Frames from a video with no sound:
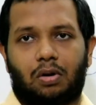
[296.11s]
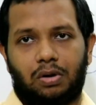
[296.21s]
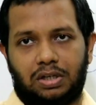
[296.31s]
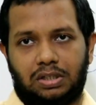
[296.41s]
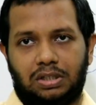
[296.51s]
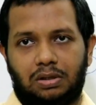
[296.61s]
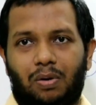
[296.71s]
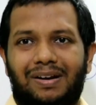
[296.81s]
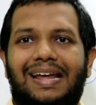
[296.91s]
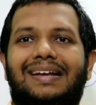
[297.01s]
quantity
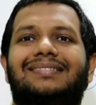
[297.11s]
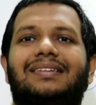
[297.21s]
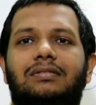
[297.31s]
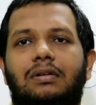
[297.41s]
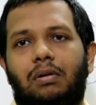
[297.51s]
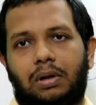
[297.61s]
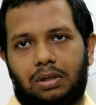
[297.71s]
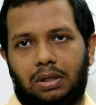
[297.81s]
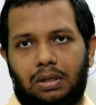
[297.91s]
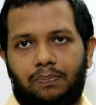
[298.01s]
or excess
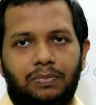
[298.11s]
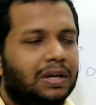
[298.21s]
quantity,